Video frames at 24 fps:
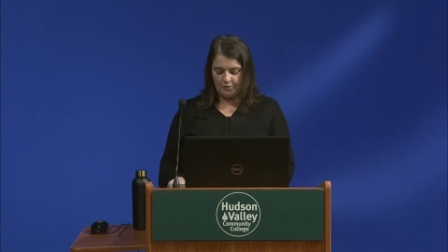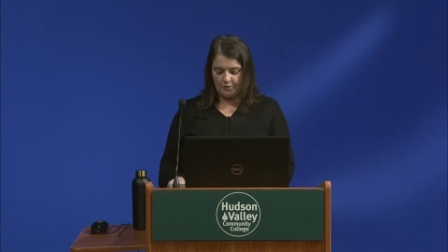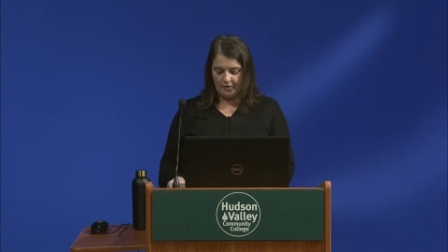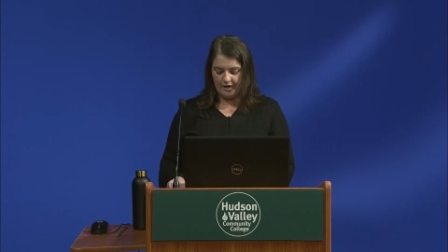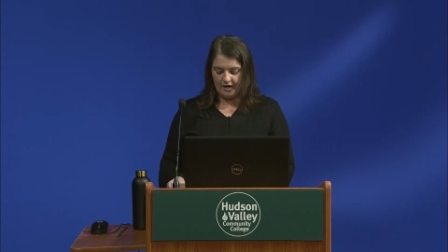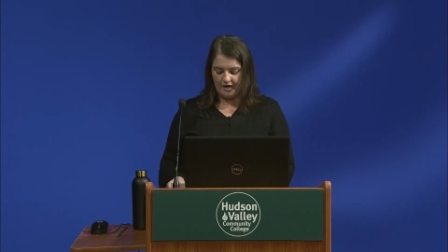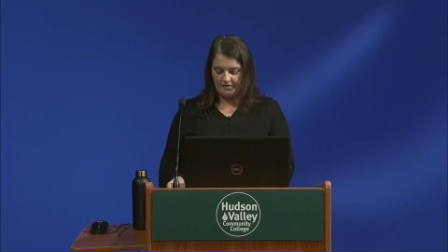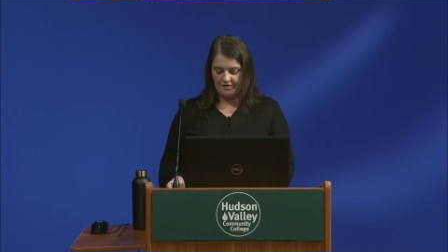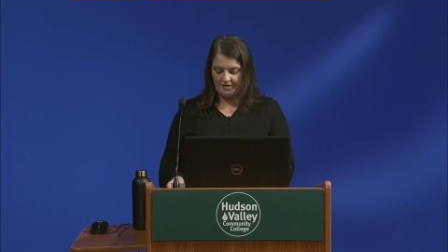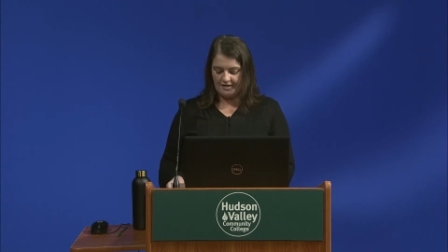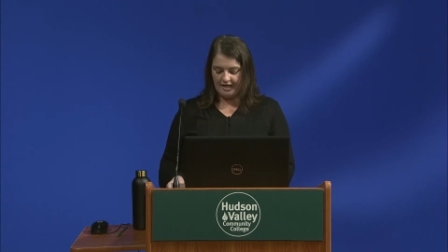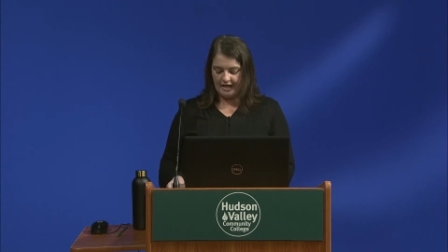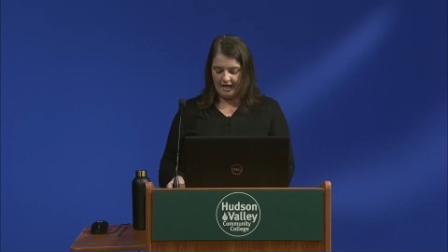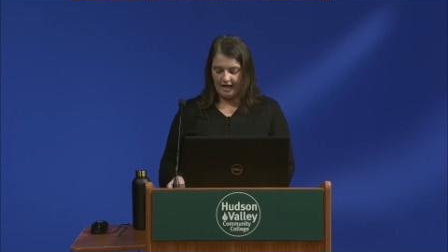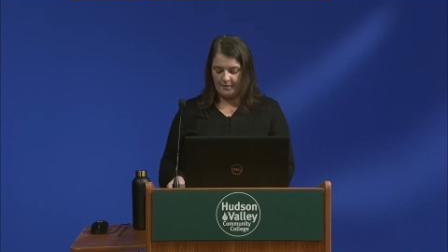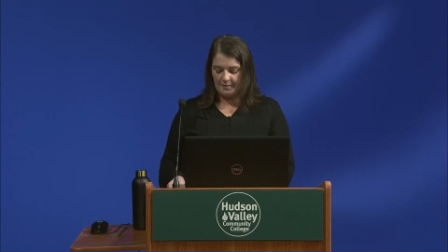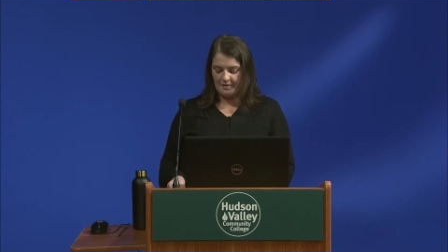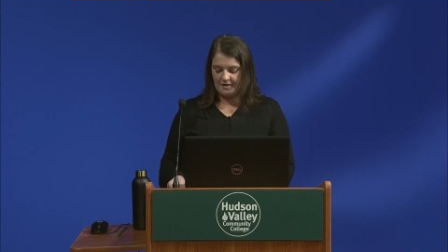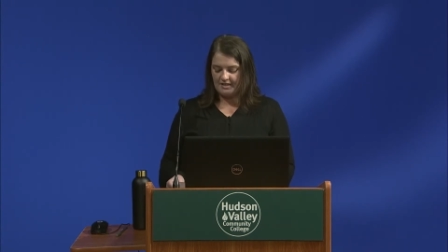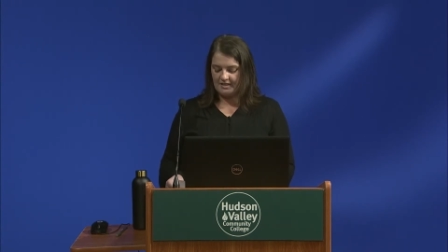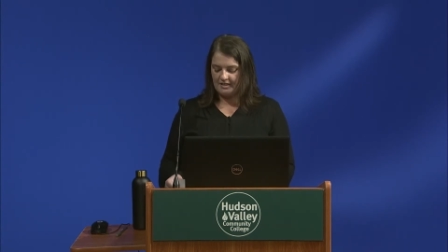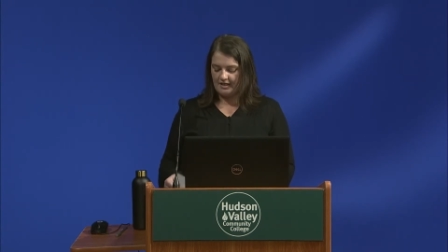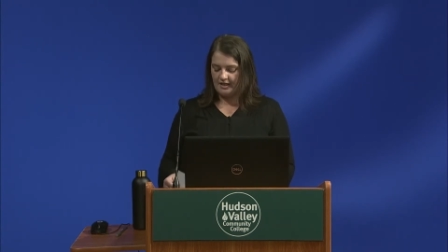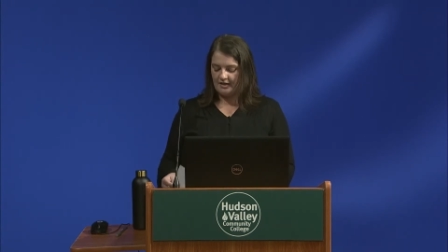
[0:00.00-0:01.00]
wherever they
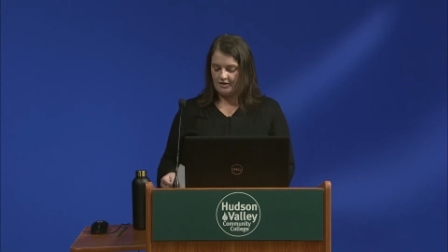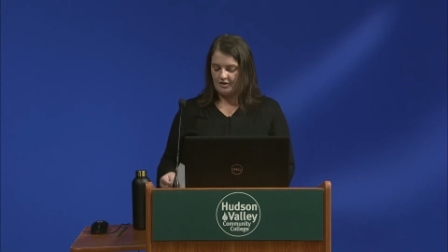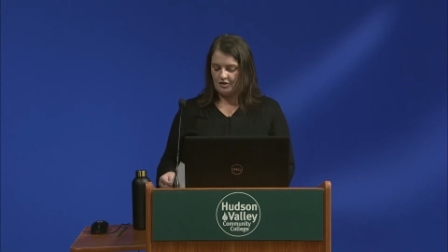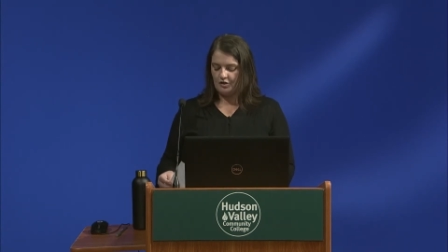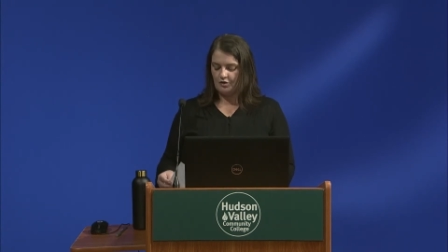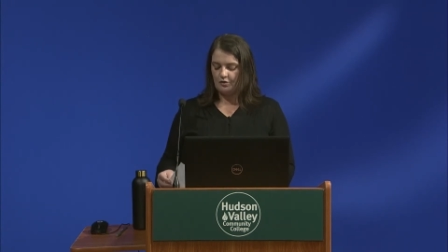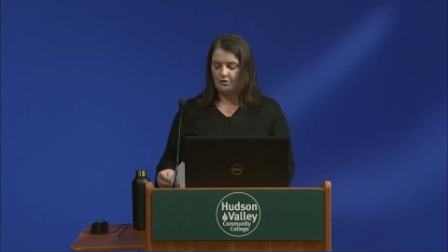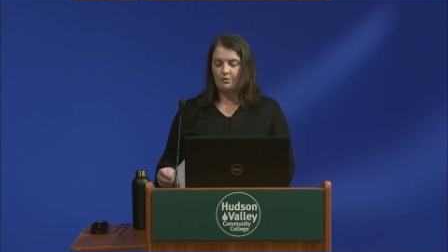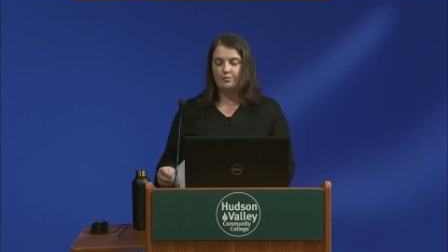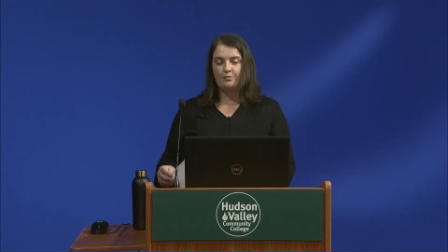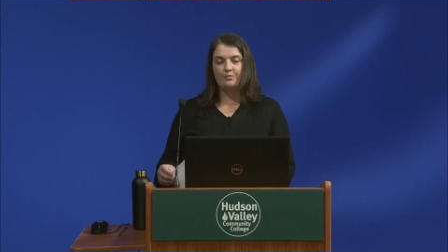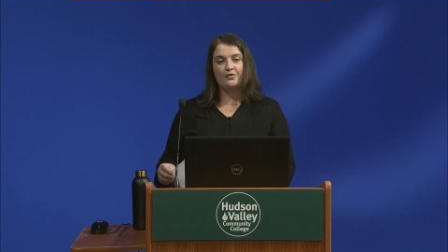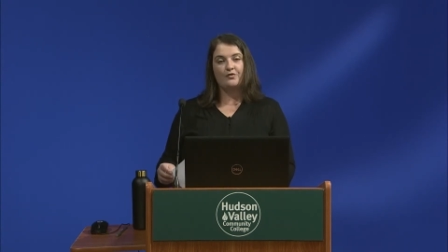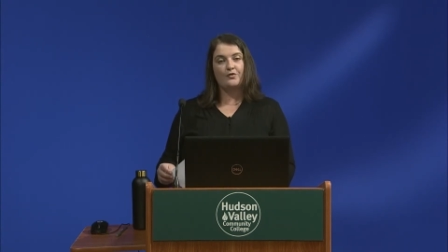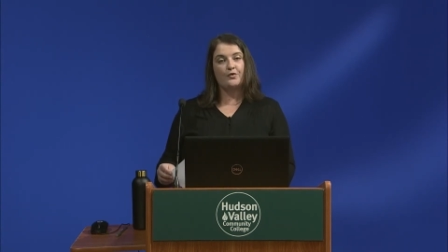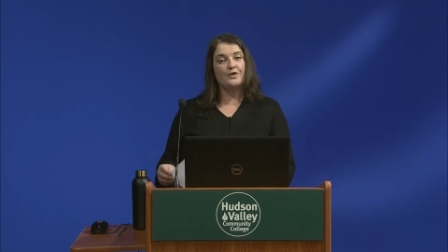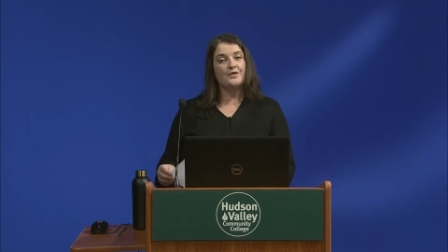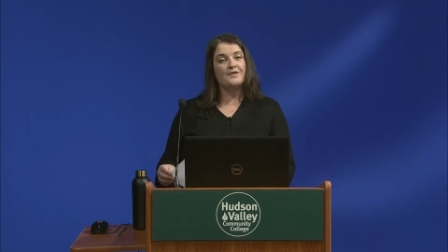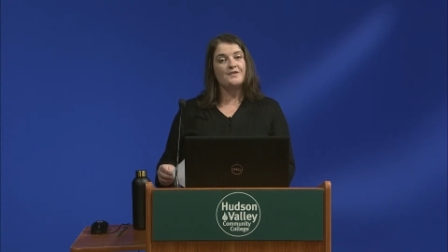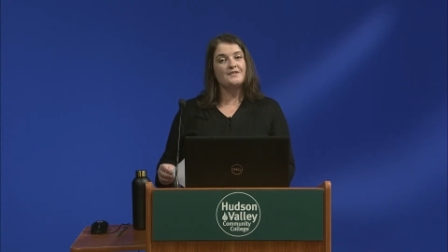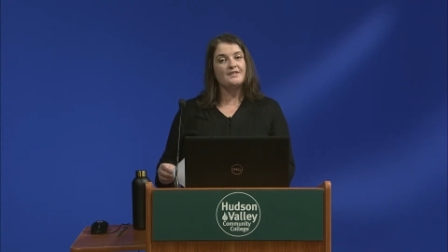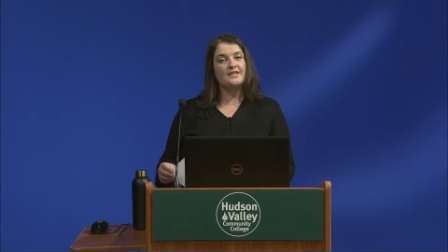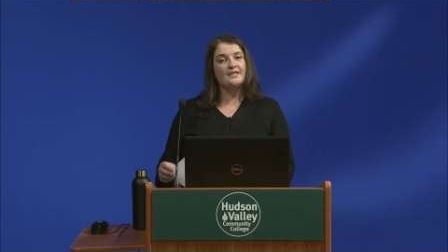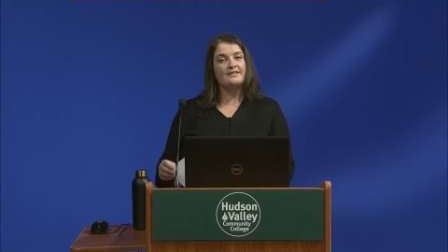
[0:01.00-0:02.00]
happen to get to before
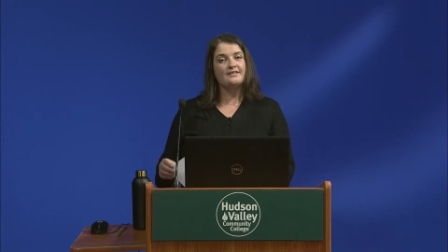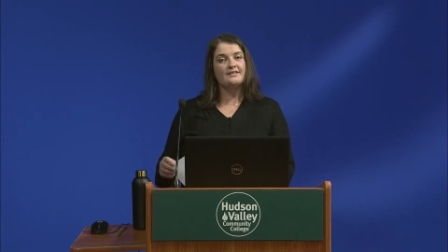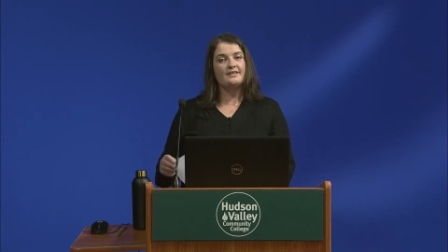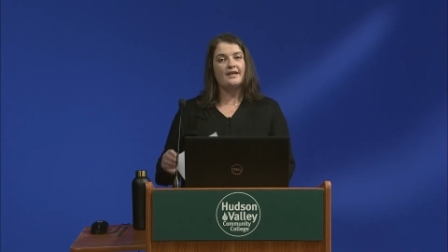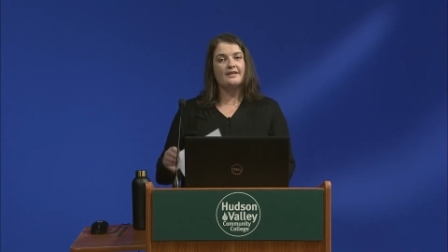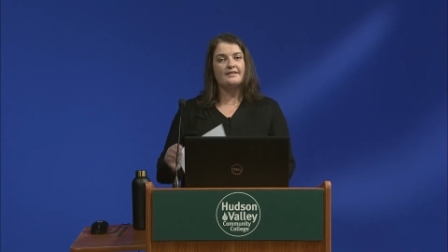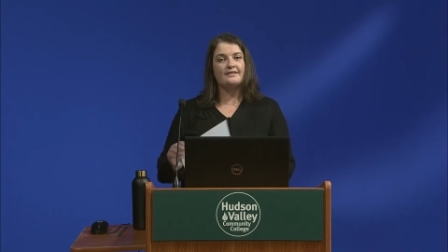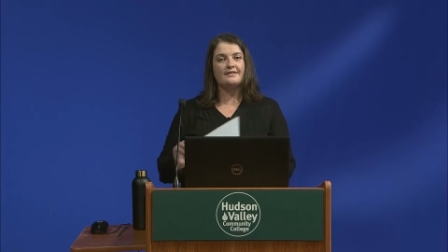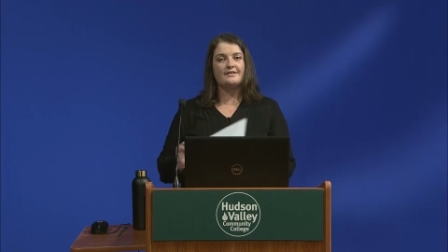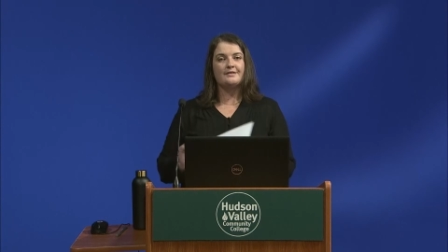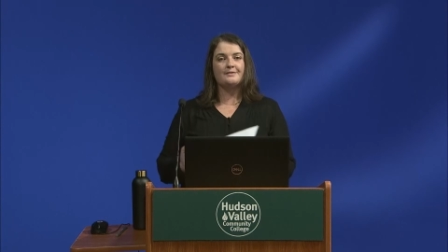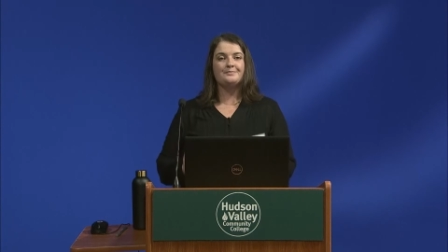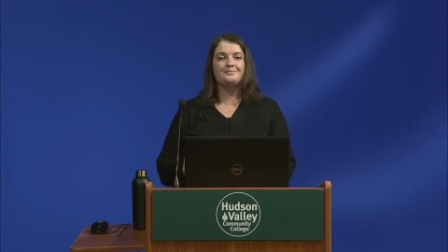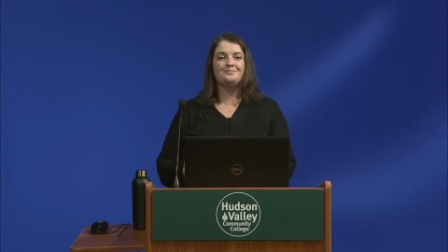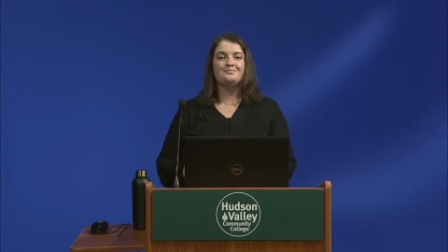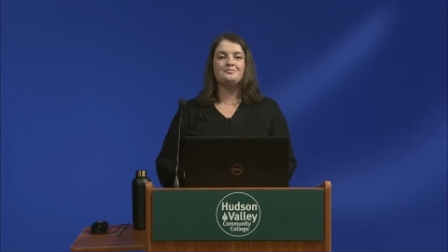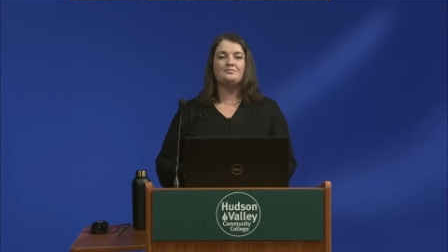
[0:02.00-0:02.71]
the sun sets.